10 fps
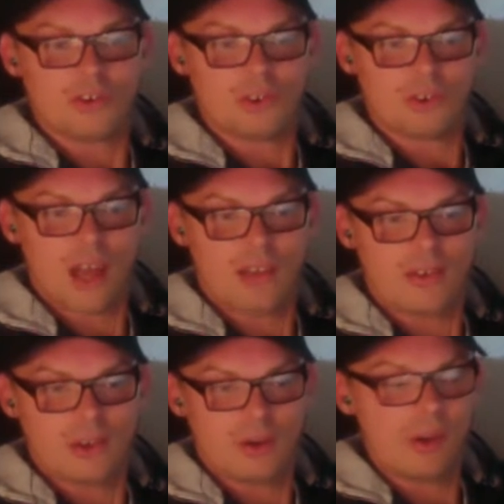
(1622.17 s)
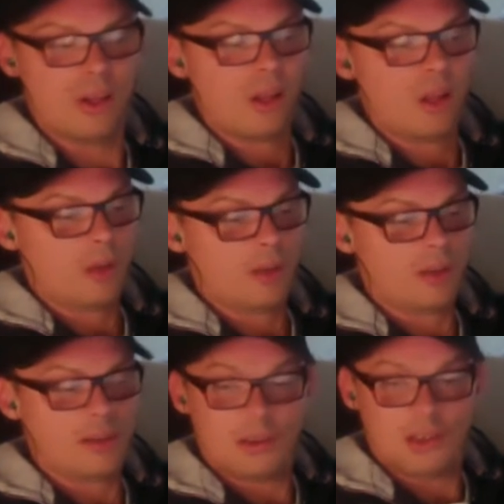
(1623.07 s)
why don't they want this
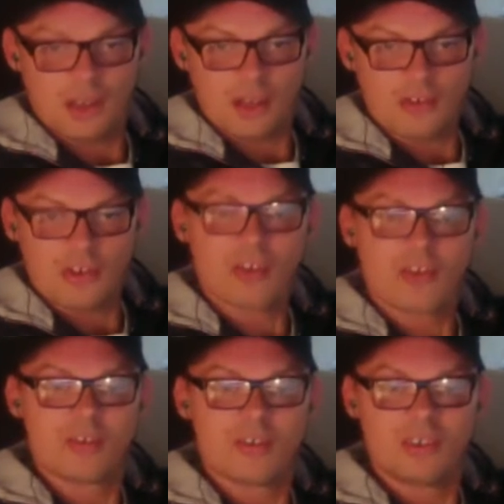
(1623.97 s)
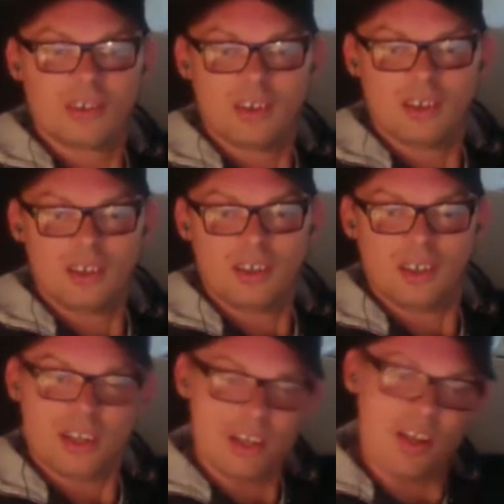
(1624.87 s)
or that, but it's
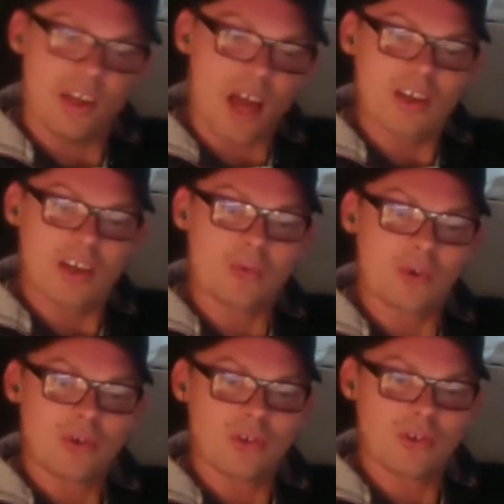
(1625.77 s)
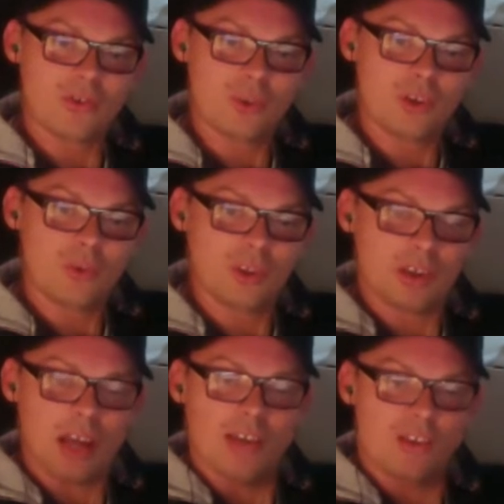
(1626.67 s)
not in an agile
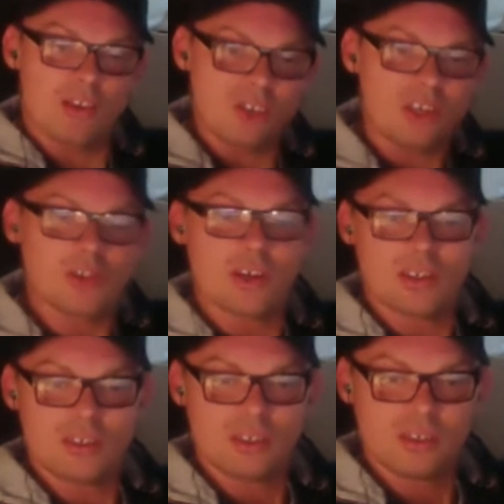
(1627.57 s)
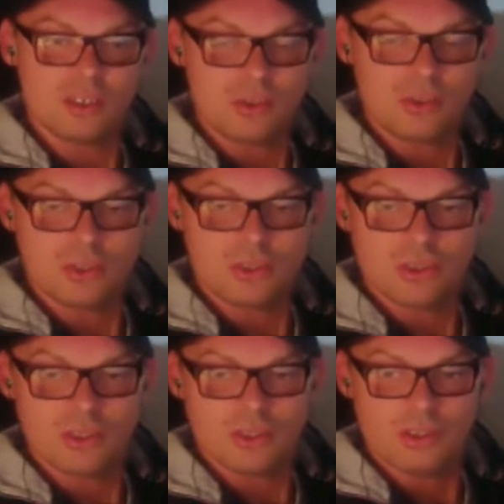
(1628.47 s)
approach. It is when the client is
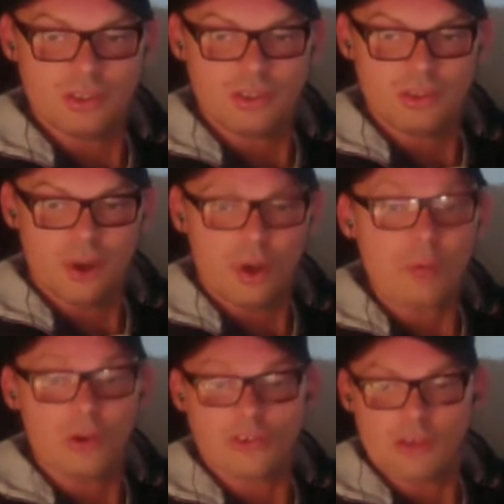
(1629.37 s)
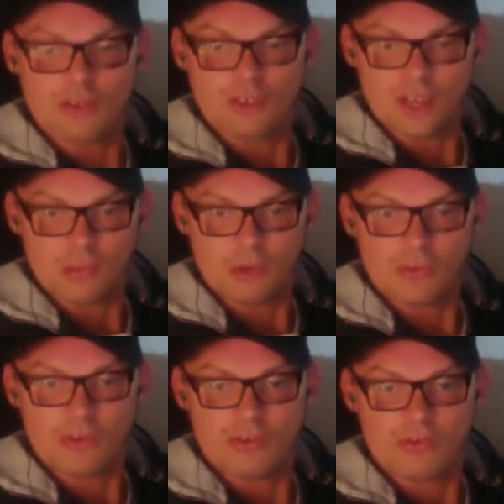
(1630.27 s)
integrated into the
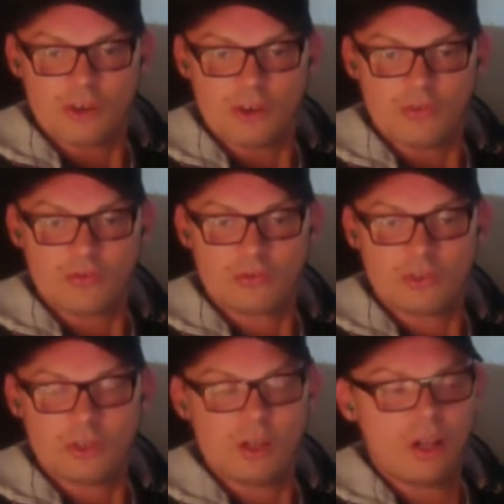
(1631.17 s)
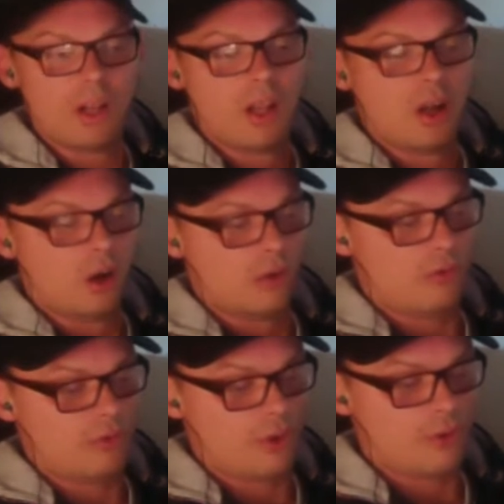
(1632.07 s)
almost everyday process
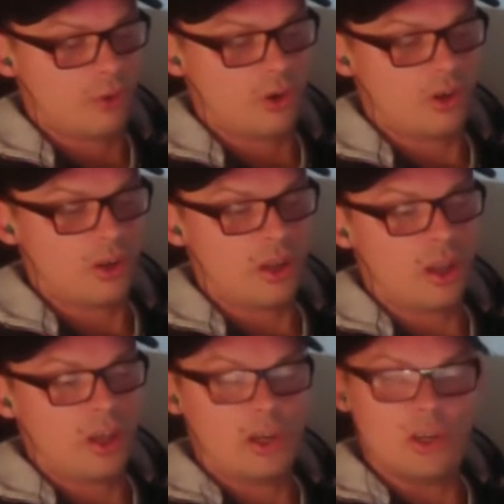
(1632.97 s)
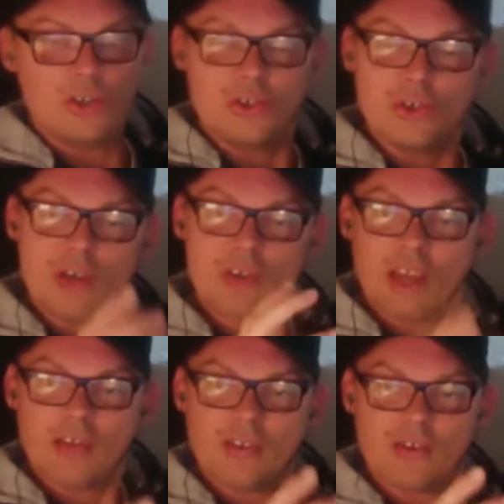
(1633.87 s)
of work.
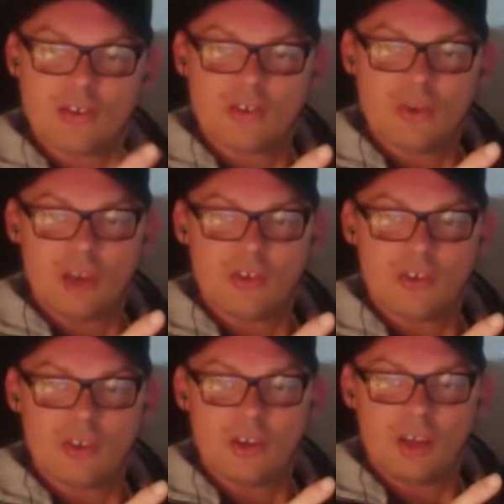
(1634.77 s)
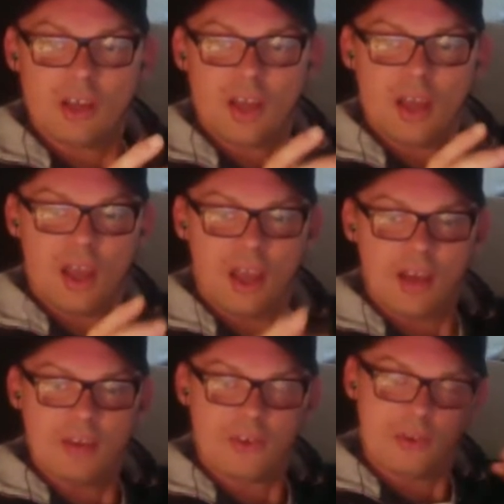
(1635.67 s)
You never get this situation,
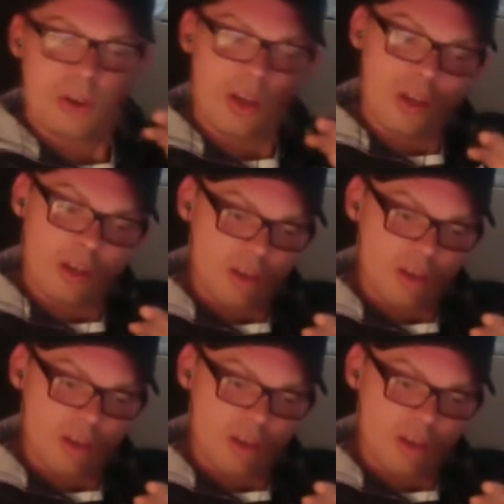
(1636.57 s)
and so